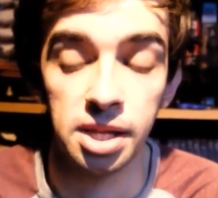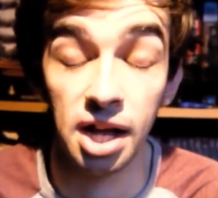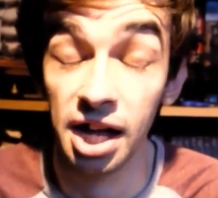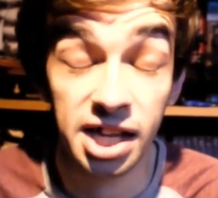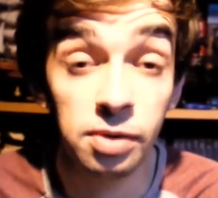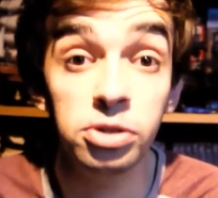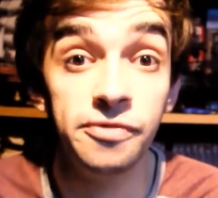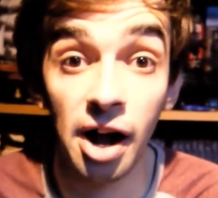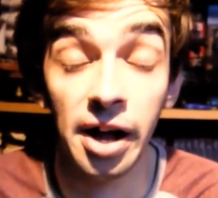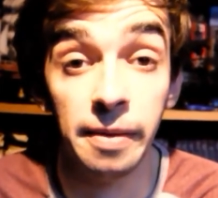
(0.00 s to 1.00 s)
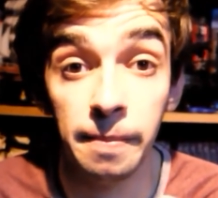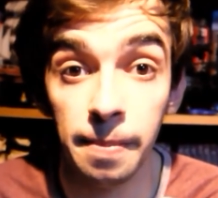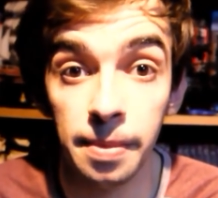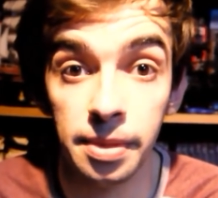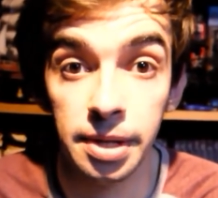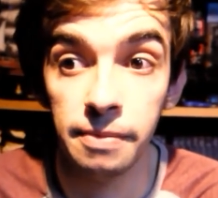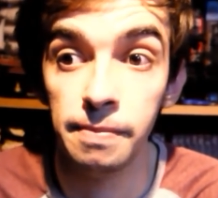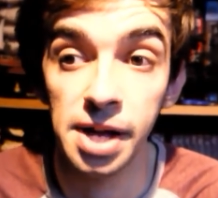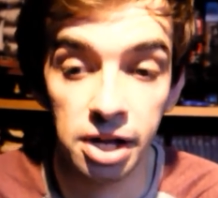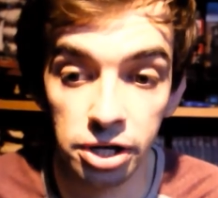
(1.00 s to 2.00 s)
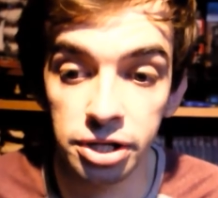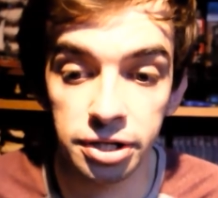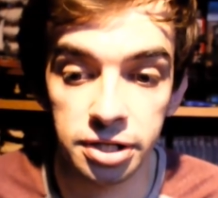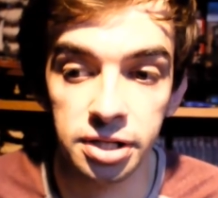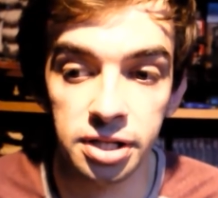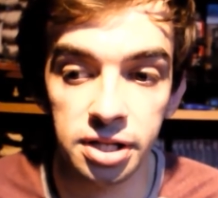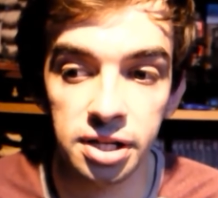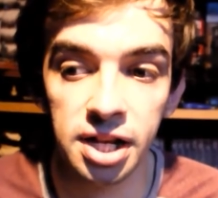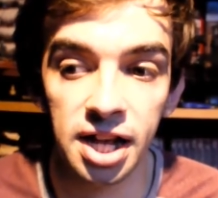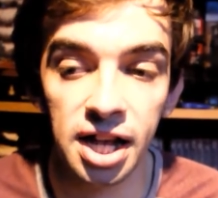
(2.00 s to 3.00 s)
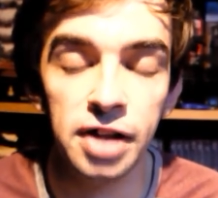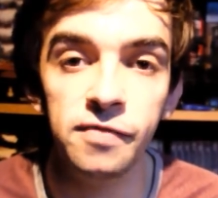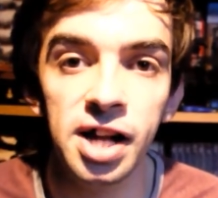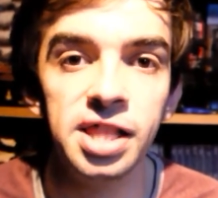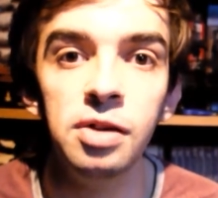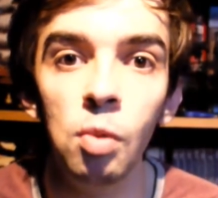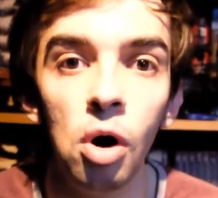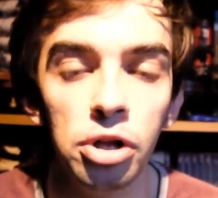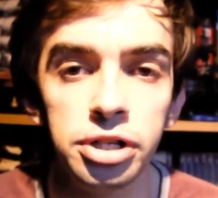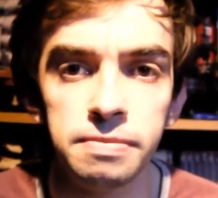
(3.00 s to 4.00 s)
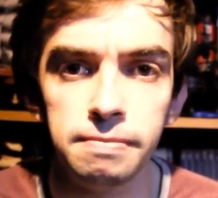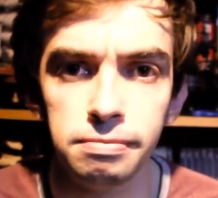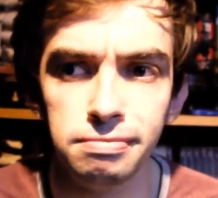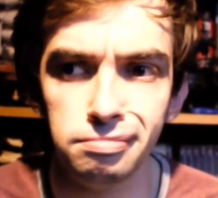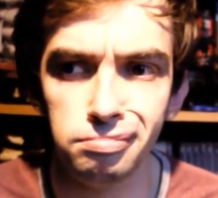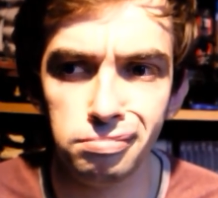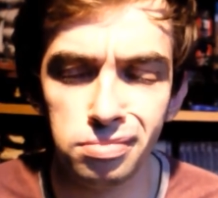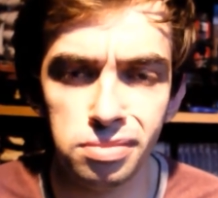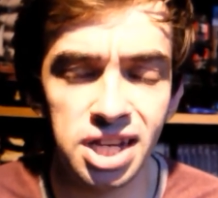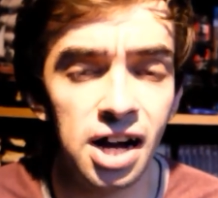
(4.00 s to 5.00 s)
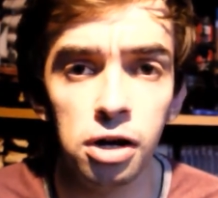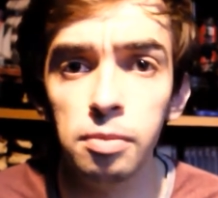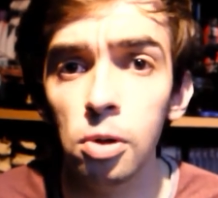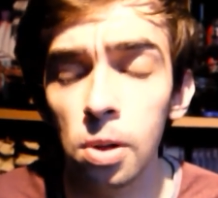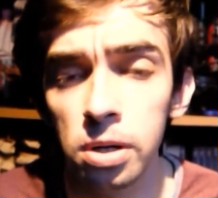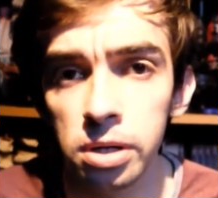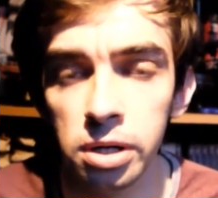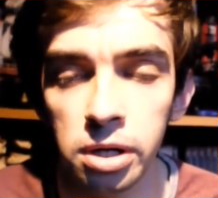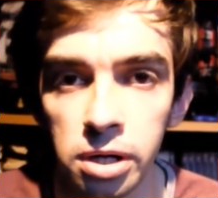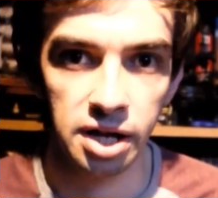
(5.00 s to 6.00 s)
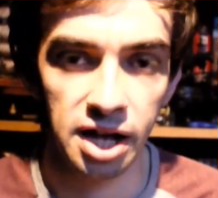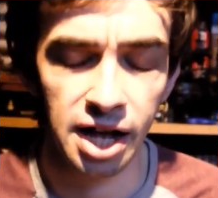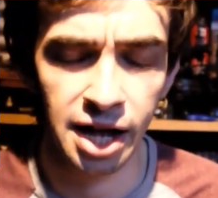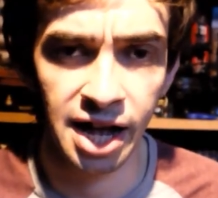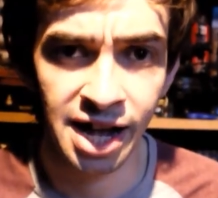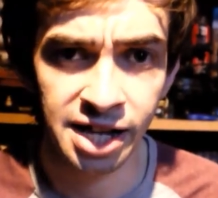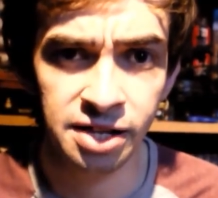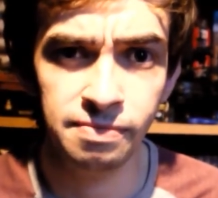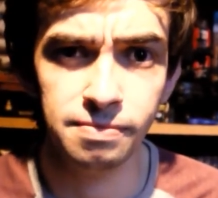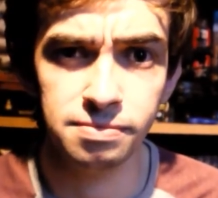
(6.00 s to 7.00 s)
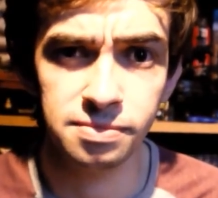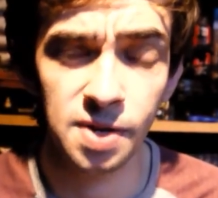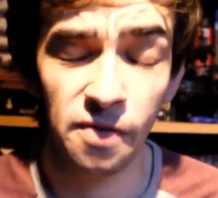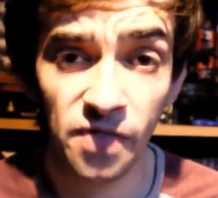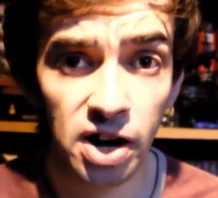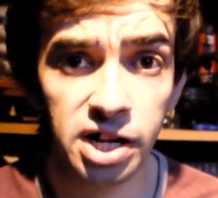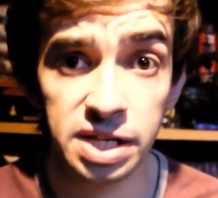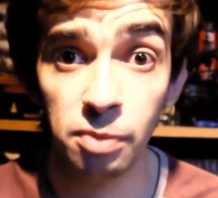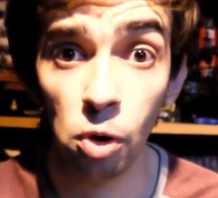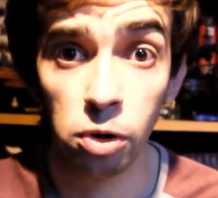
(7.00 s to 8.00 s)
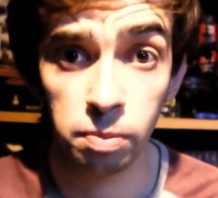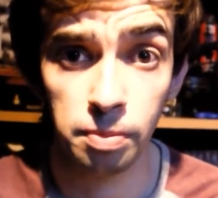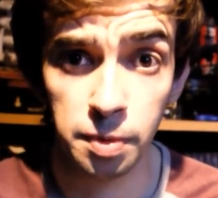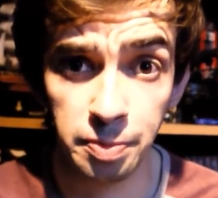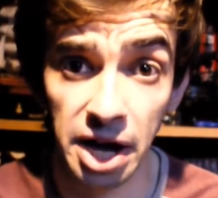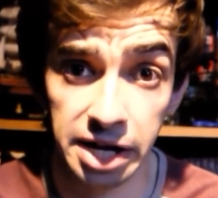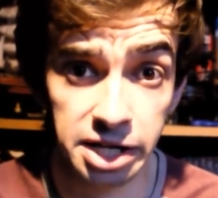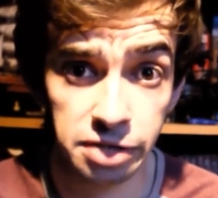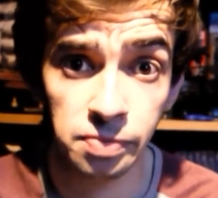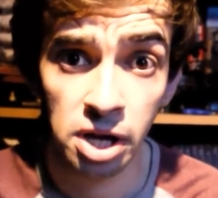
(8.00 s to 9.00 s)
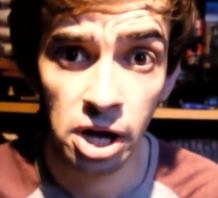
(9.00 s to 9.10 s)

And he was right, because it really was terrible. In a very small space,